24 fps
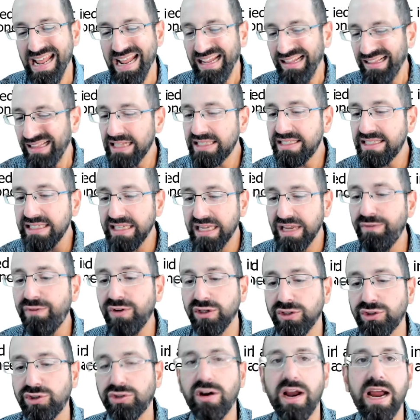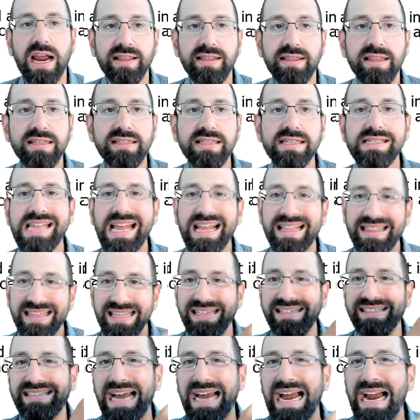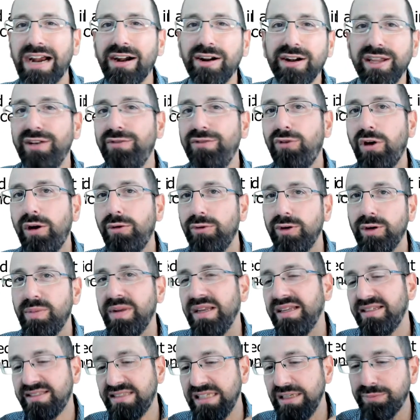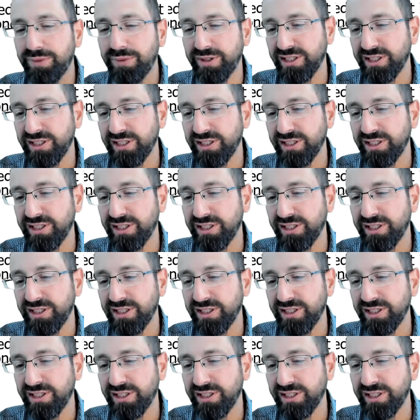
Let's give it a try. This is not the entirety of what would be a C++